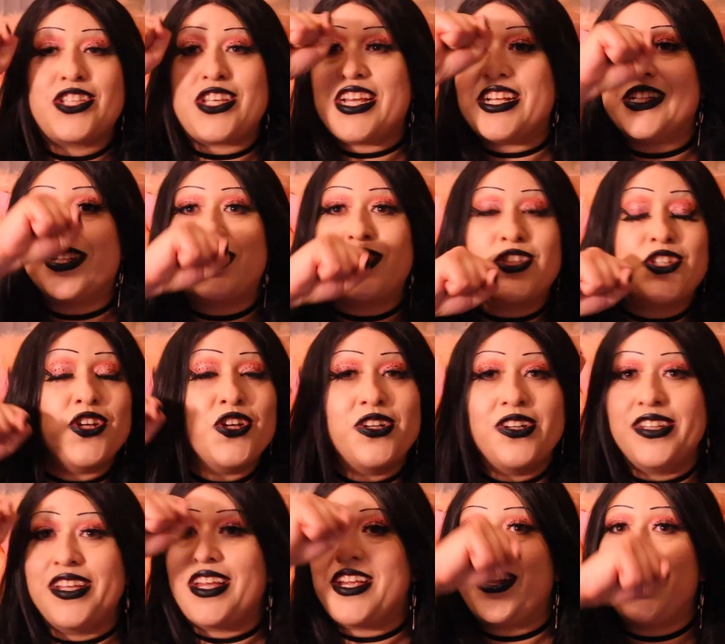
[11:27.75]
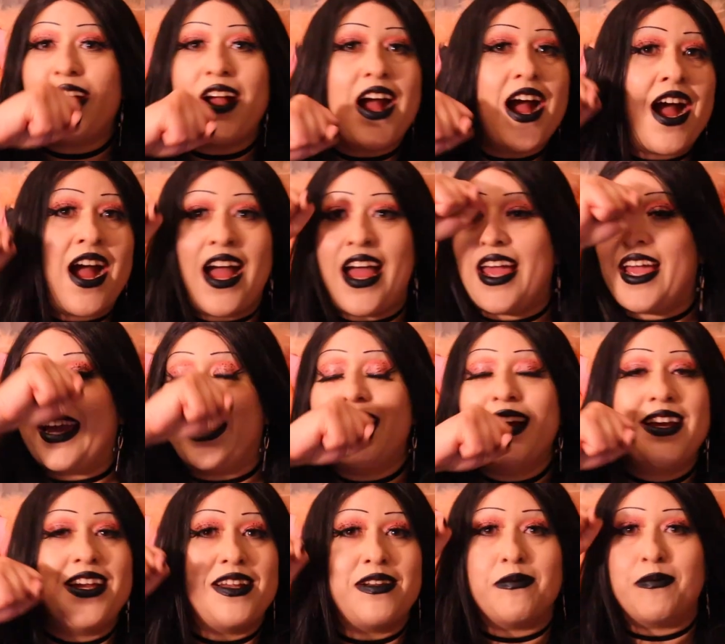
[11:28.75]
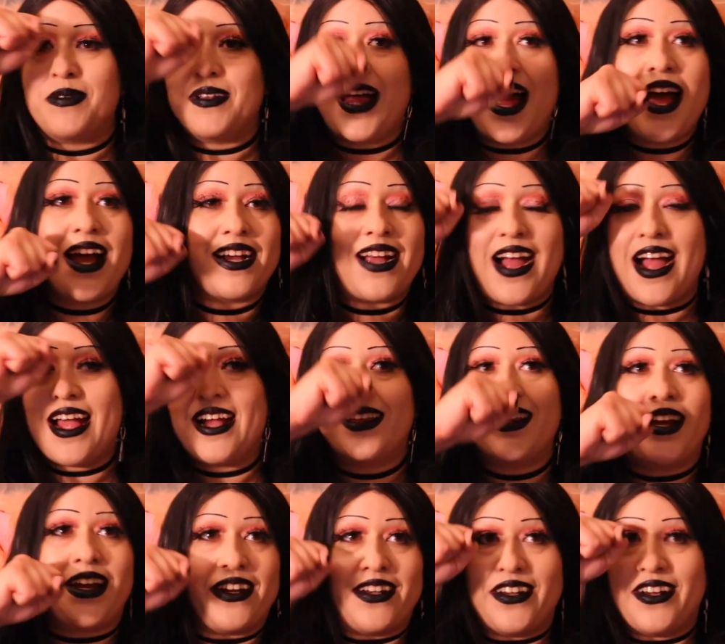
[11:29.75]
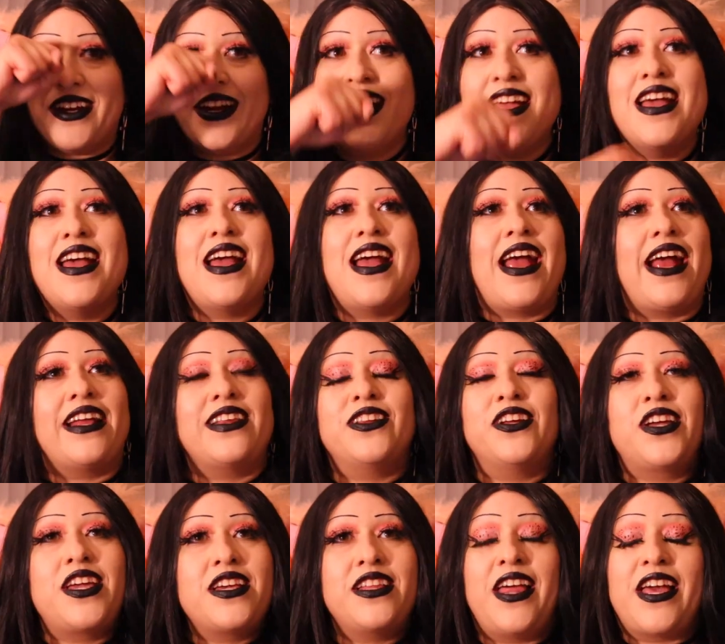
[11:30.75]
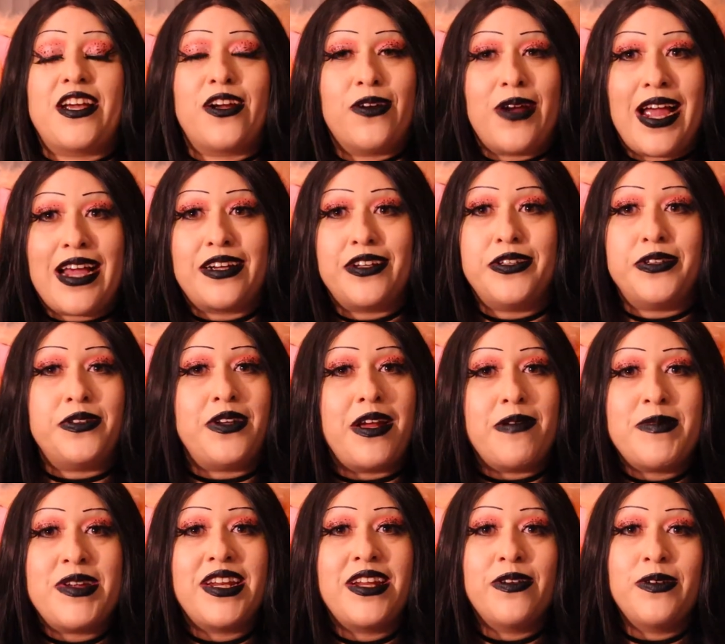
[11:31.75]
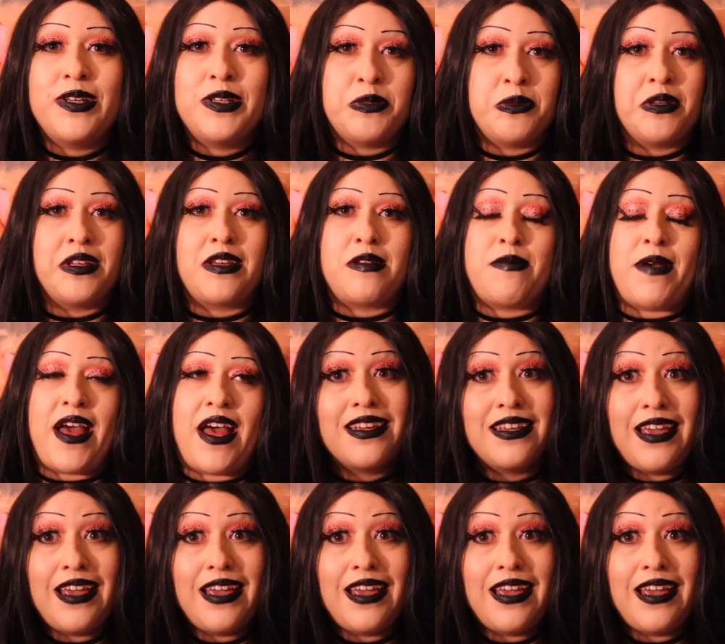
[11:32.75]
encircling your eye in black eyeliner and looking like a raccoon. I mean, it was really bad.